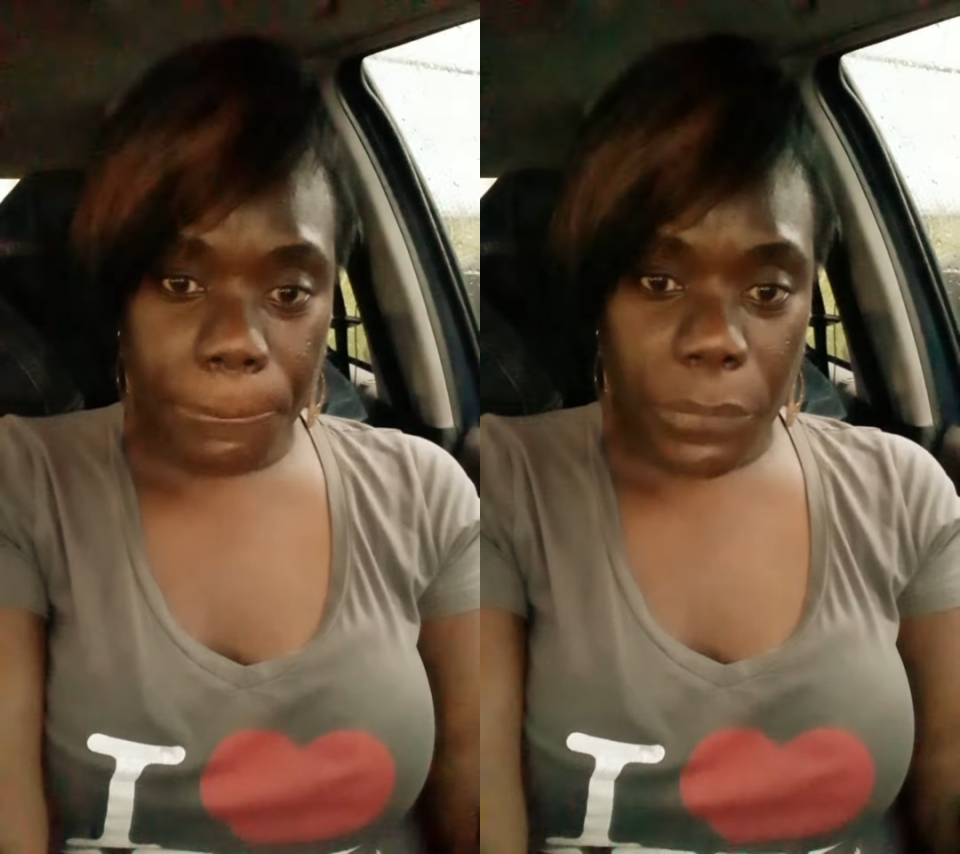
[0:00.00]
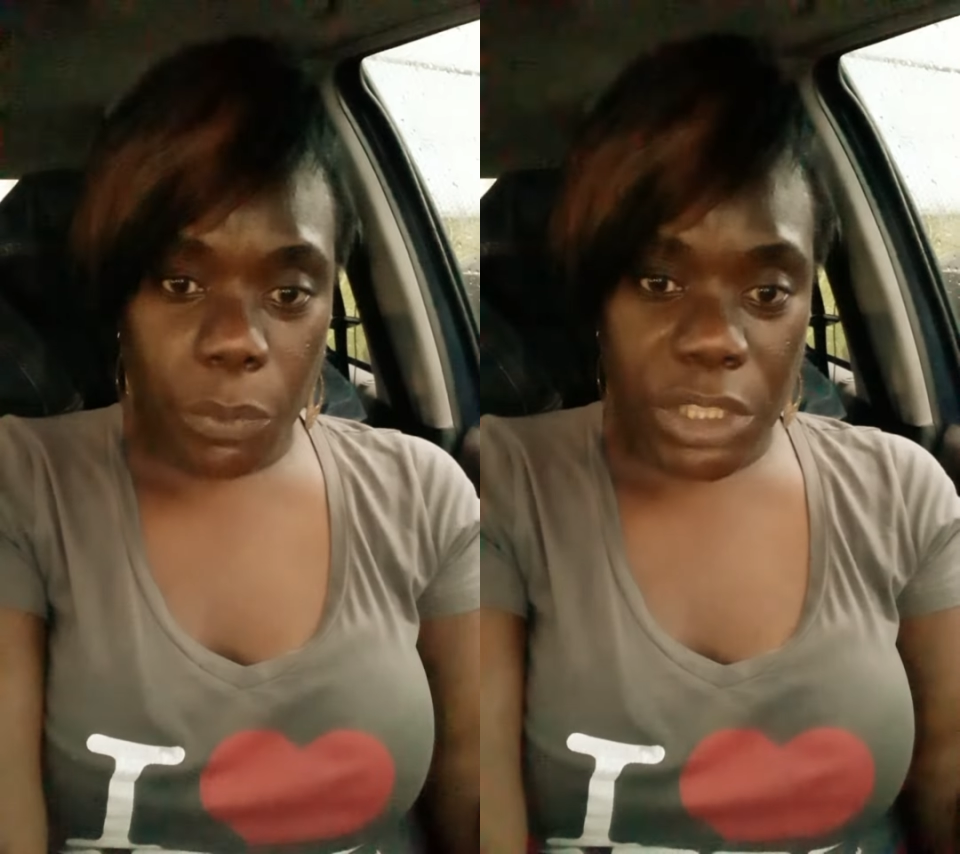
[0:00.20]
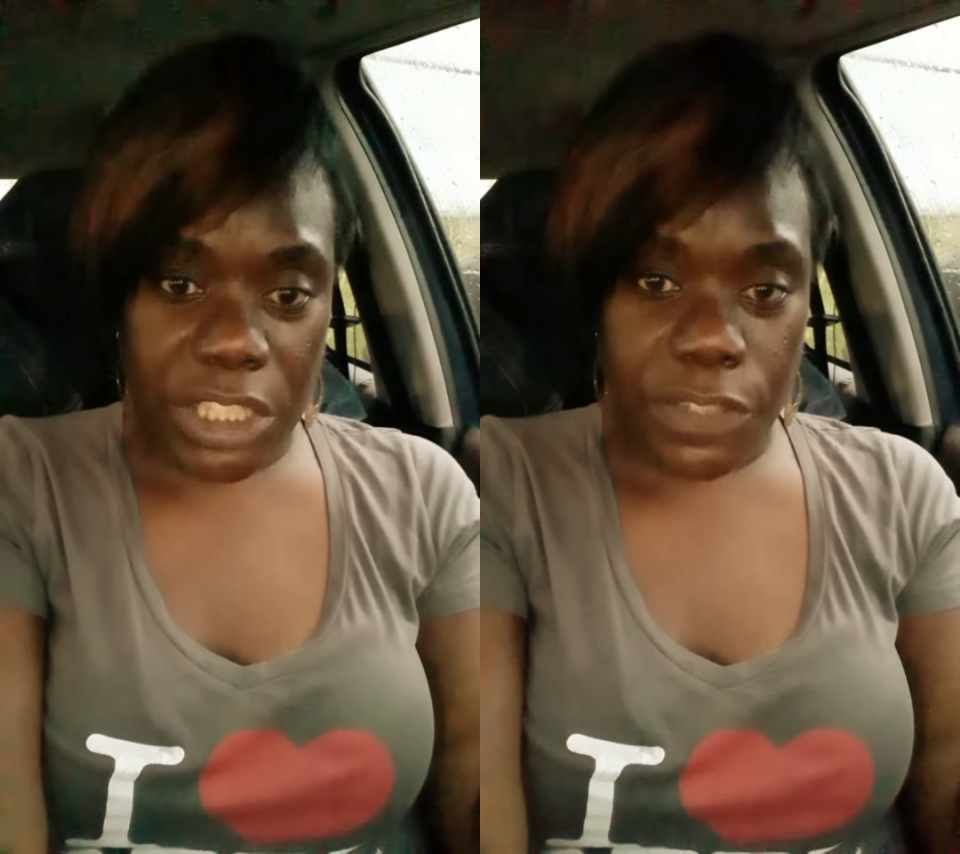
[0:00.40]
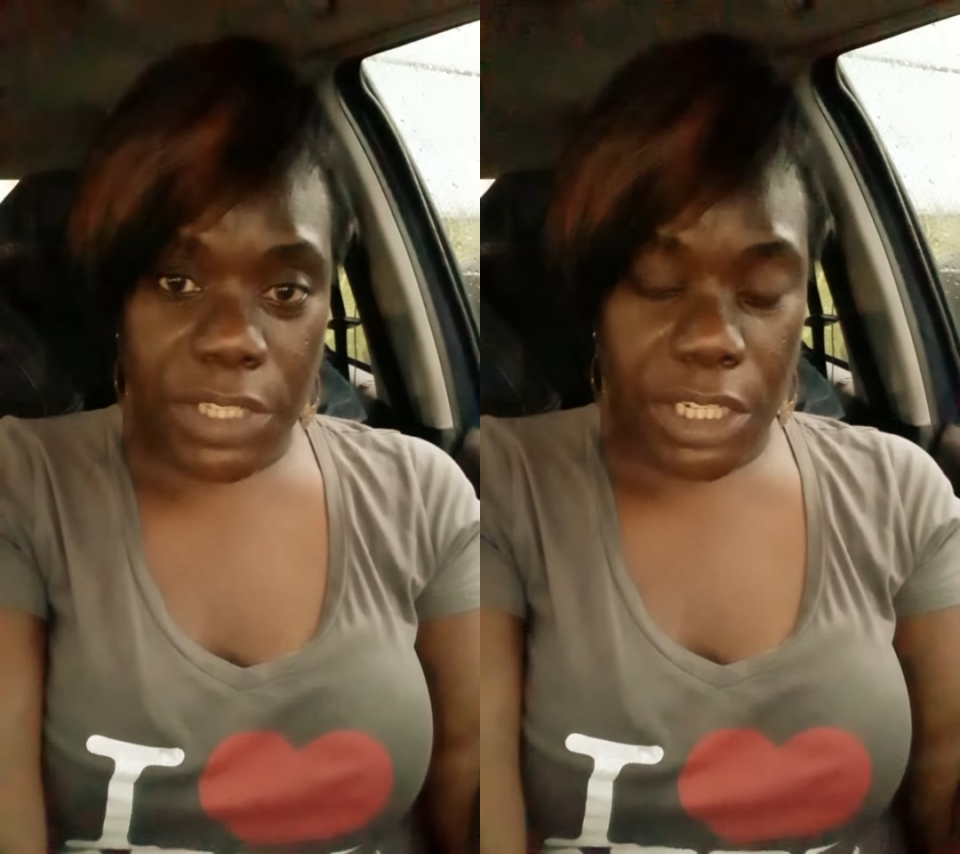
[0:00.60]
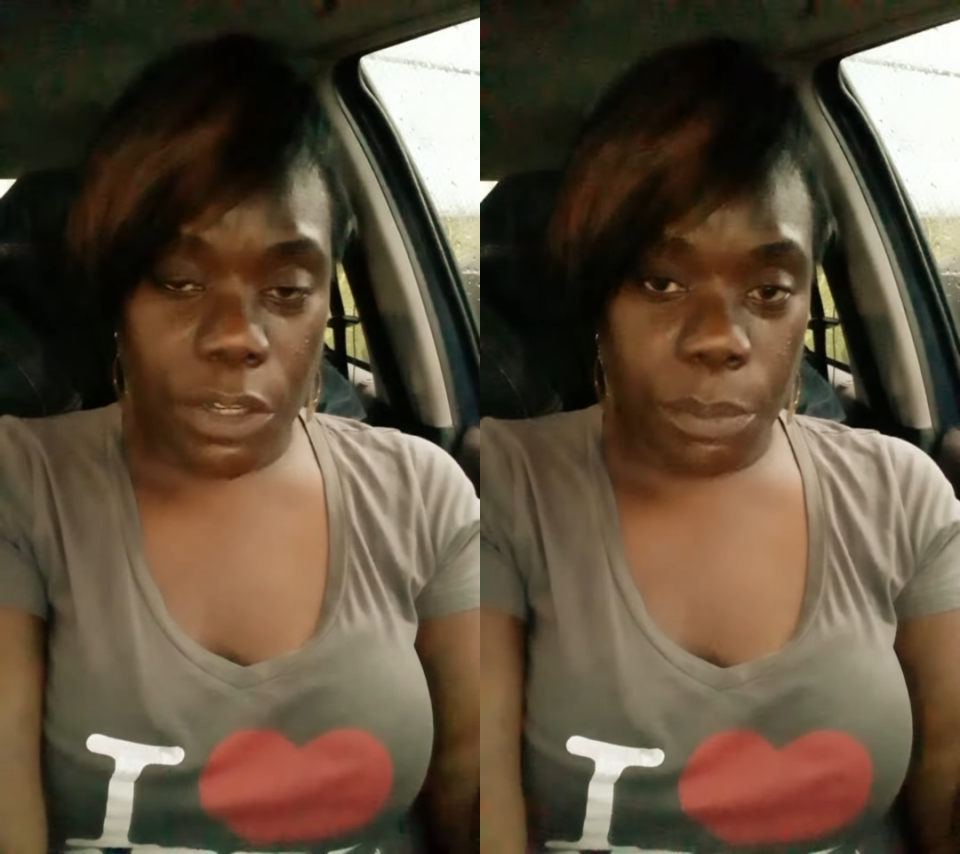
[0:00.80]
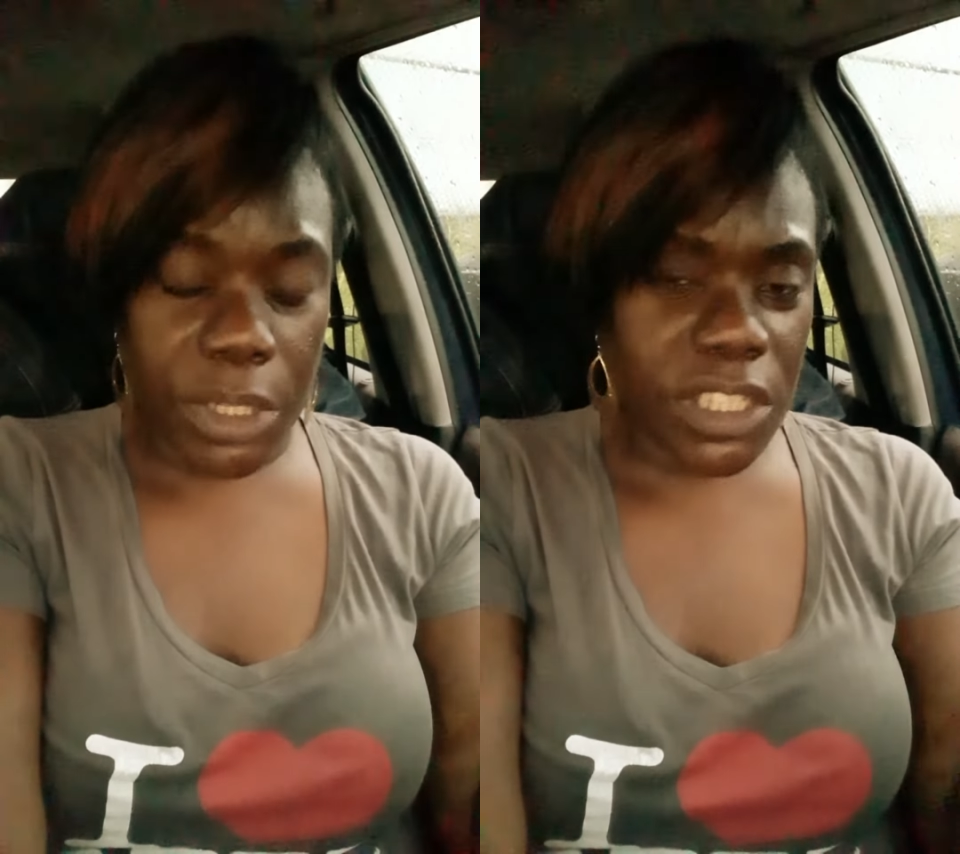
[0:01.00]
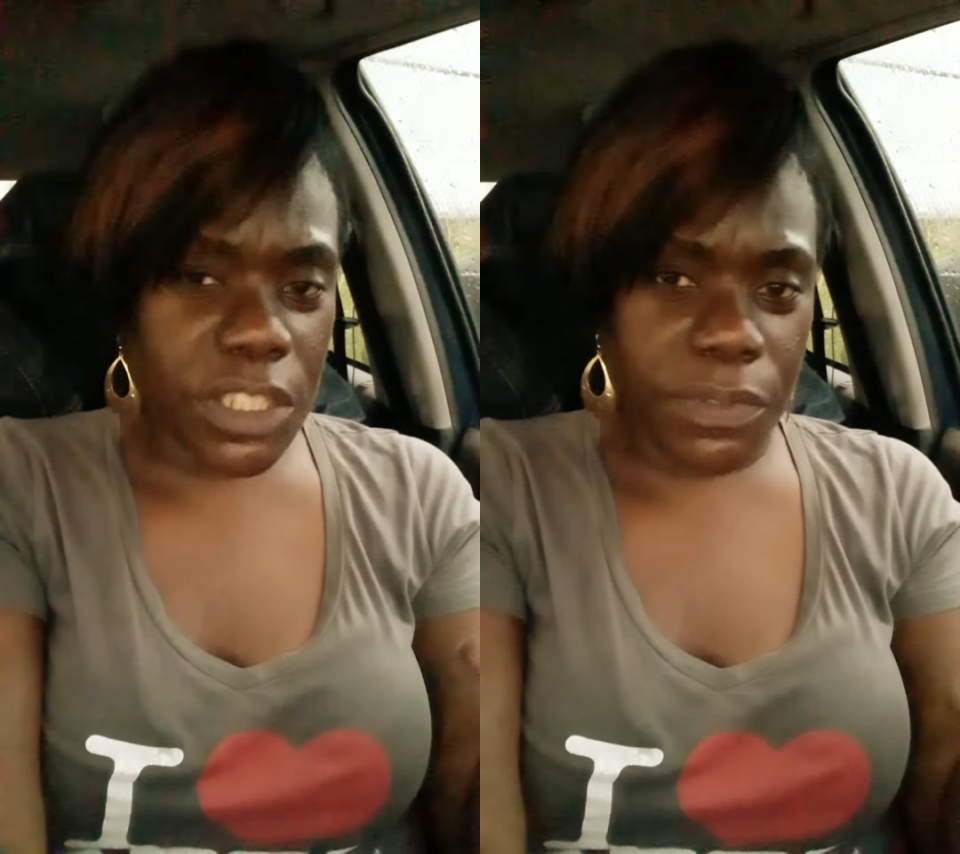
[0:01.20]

with this video because it's